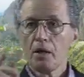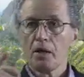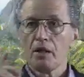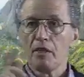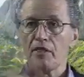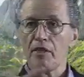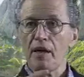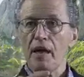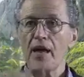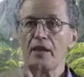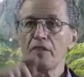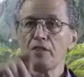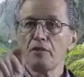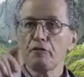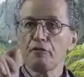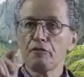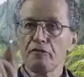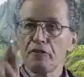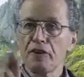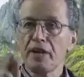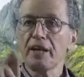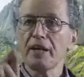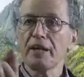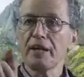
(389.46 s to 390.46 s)
Then the
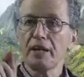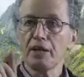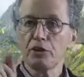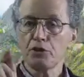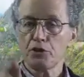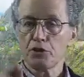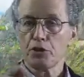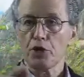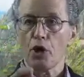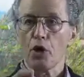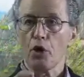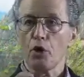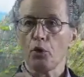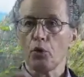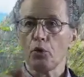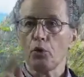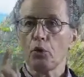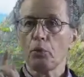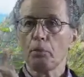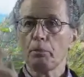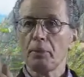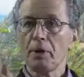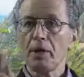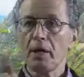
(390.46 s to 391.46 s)
feeling
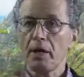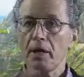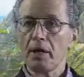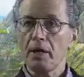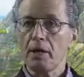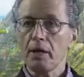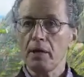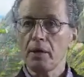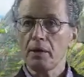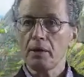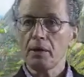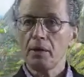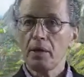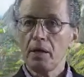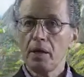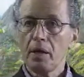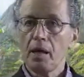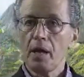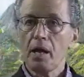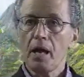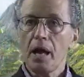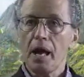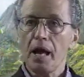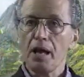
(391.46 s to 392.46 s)
soul, P,
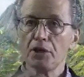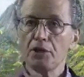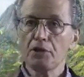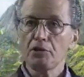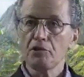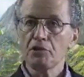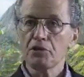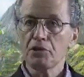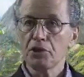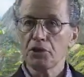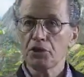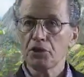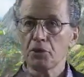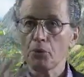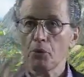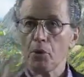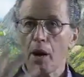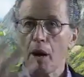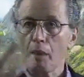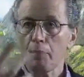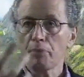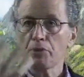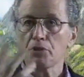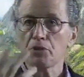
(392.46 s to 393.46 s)
enters into
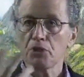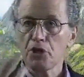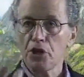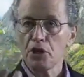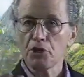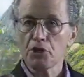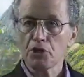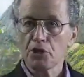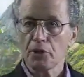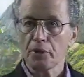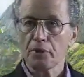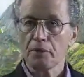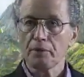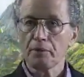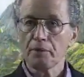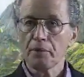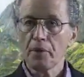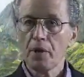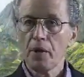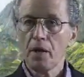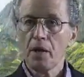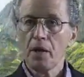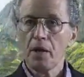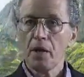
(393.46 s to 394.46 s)
opposition
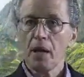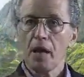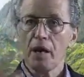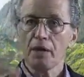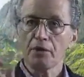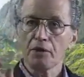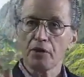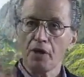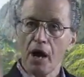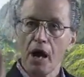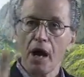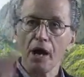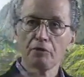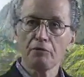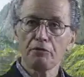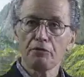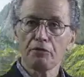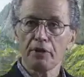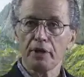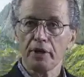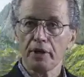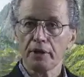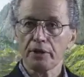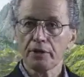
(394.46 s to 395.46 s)
and
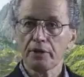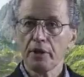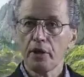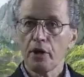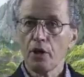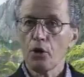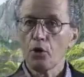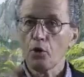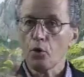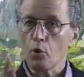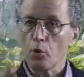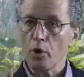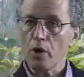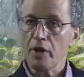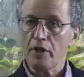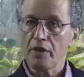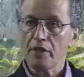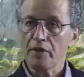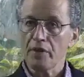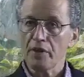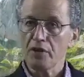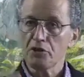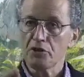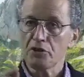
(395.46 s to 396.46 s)
conflict
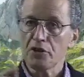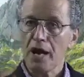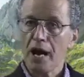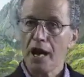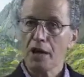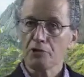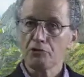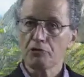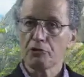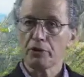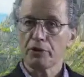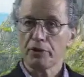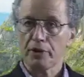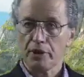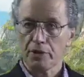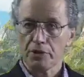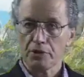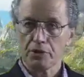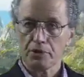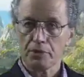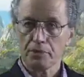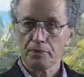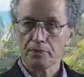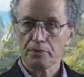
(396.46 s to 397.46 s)
with its naturalness.
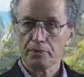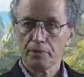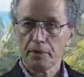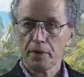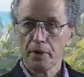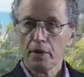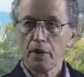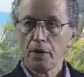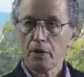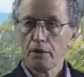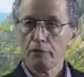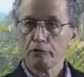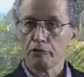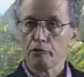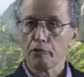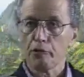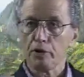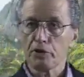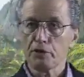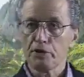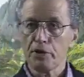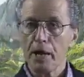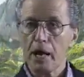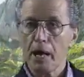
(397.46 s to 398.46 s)
For
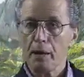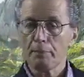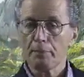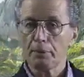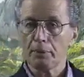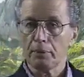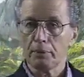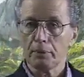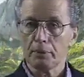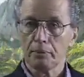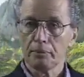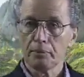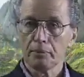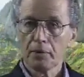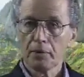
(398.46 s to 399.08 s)
example,